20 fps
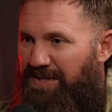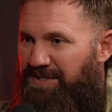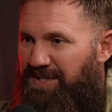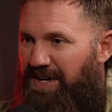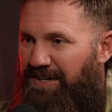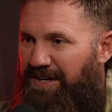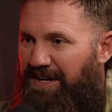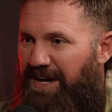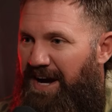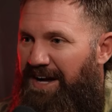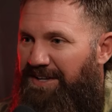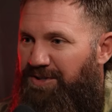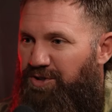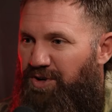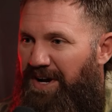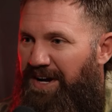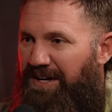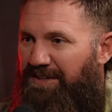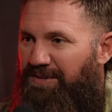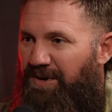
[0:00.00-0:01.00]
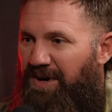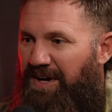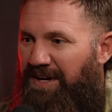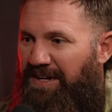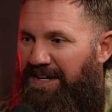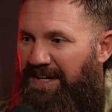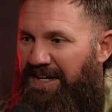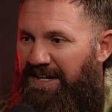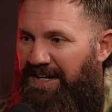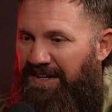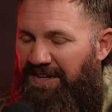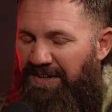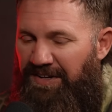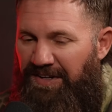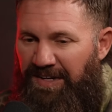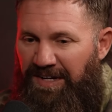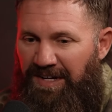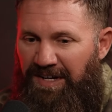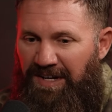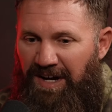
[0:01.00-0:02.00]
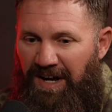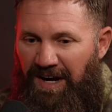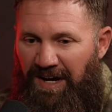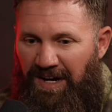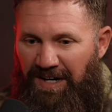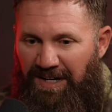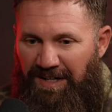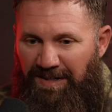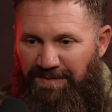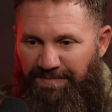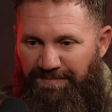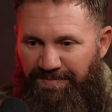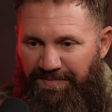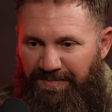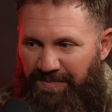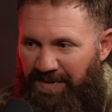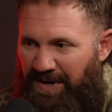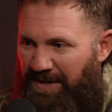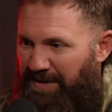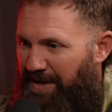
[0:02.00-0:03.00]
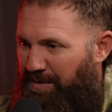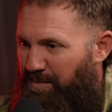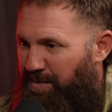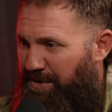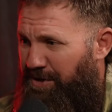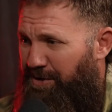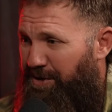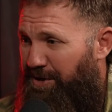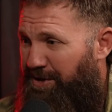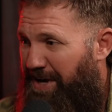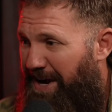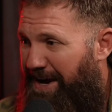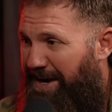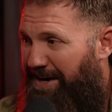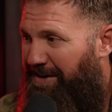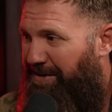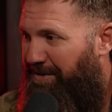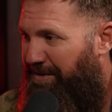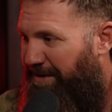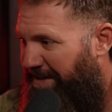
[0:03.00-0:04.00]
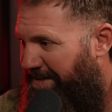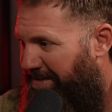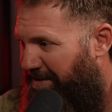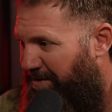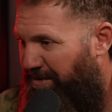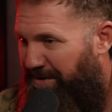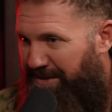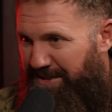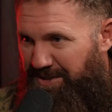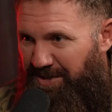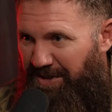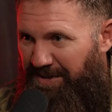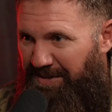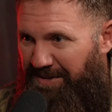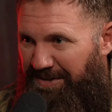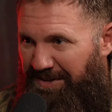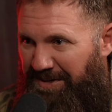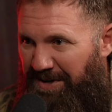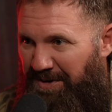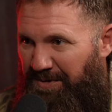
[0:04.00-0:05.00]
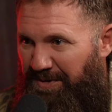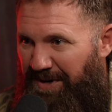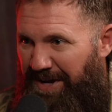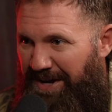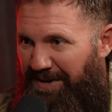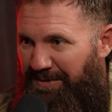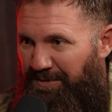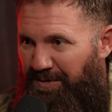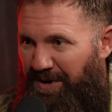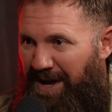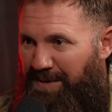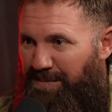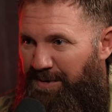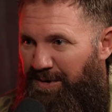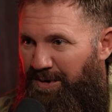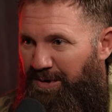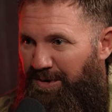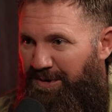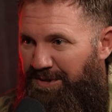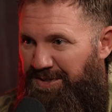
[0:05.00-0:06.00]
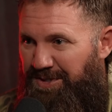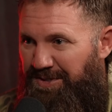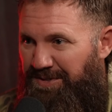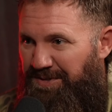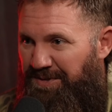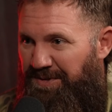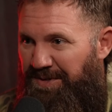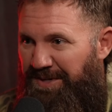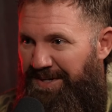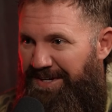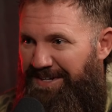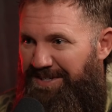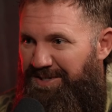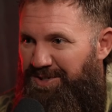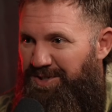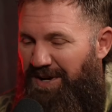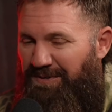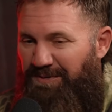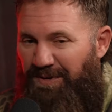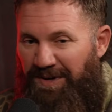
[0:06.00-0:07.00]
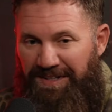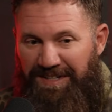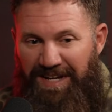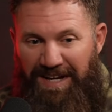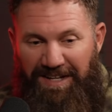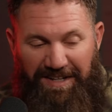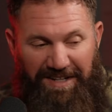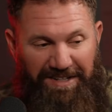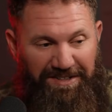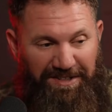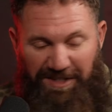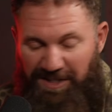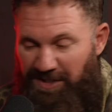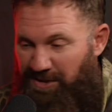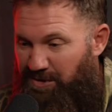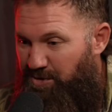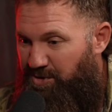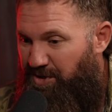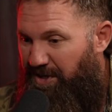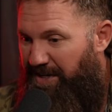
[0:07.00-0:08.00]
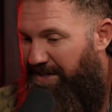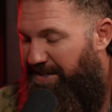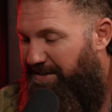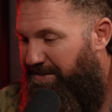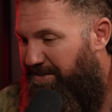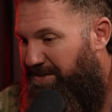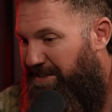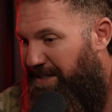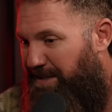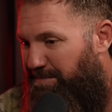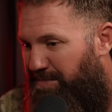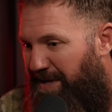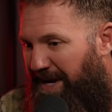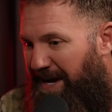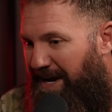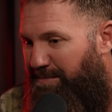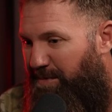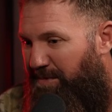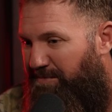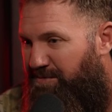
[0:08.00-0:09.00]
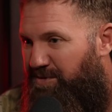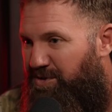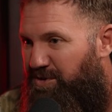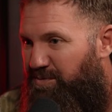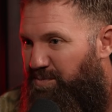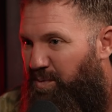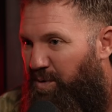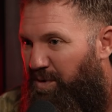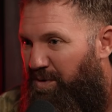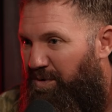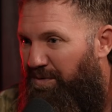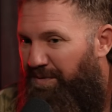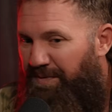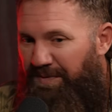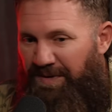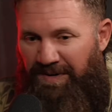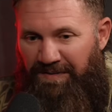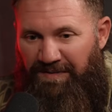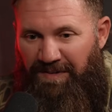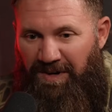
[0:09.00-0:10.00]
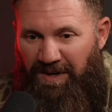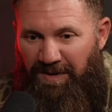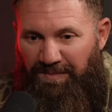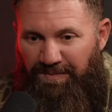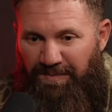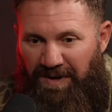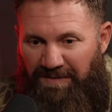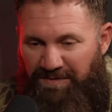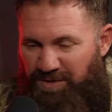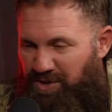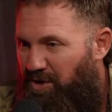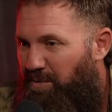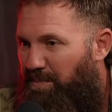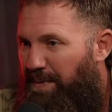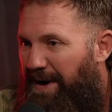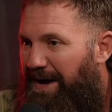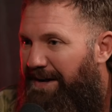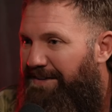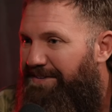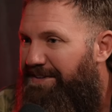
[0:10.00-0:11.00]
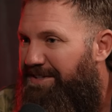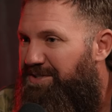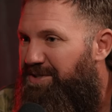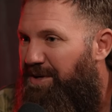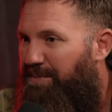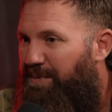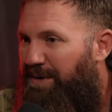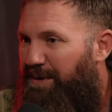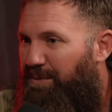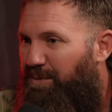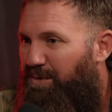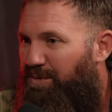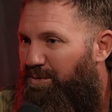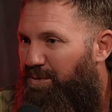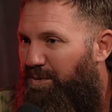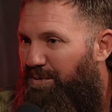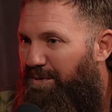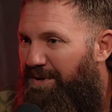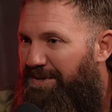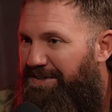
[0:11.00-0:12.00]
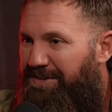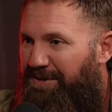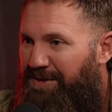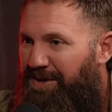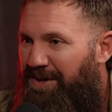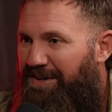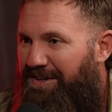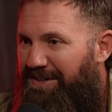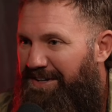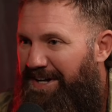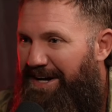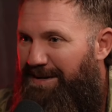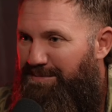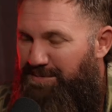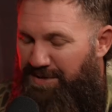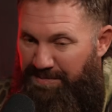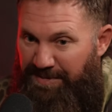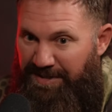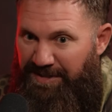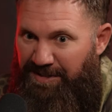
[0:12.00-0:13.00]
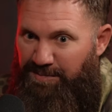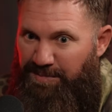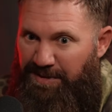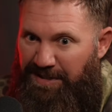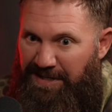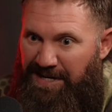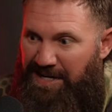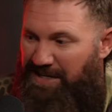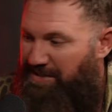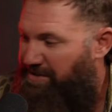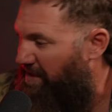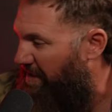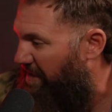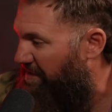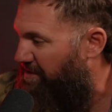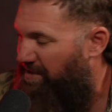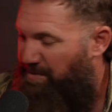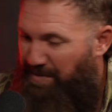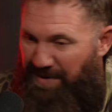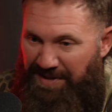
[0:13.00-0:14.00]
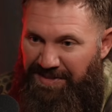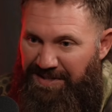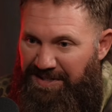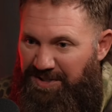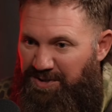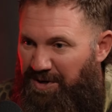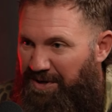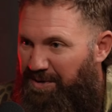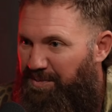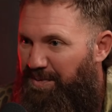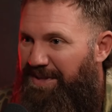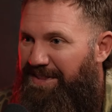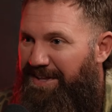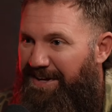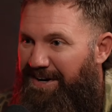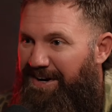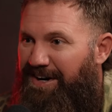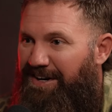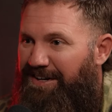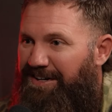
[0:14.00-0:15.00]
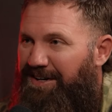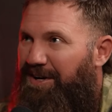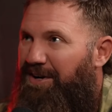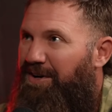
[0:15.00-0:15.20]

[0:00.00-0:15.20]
I signed a contract, right? And right, like when you're retired, right, and you really start going down rabbit holes and stuff like that. Like I did a huge deep dive of geopolitics, like pre-World War I till current times. I'm like, oh my gosh, like I see why things are the way they are,